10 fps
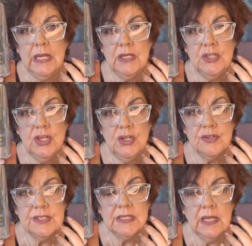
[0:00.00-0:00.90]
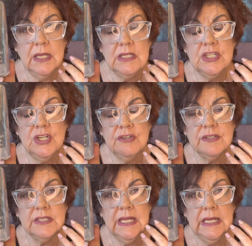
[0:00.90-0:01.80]
into your
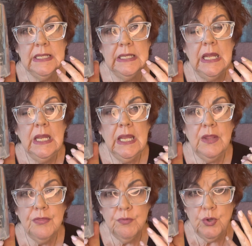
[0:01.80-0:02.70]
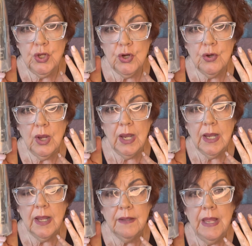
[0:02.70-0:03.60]
skin and through your
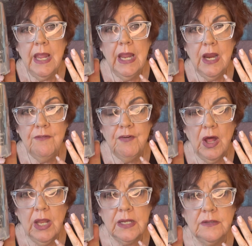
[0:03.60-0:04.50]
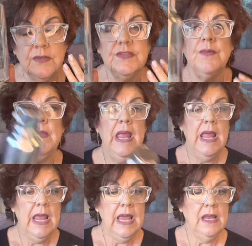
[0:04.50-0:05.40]
hair follicles.
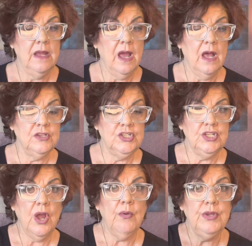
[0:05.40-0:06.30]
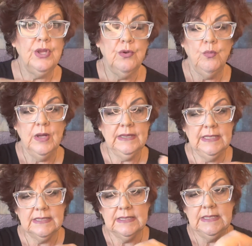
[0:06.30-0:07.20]
And I'll show you what
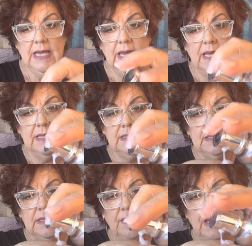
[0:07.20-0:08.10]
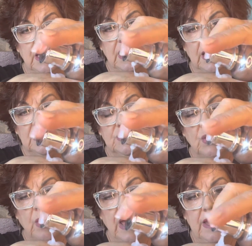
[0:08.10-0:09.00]
this does.
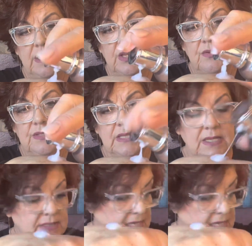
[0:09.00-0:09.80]
So I use this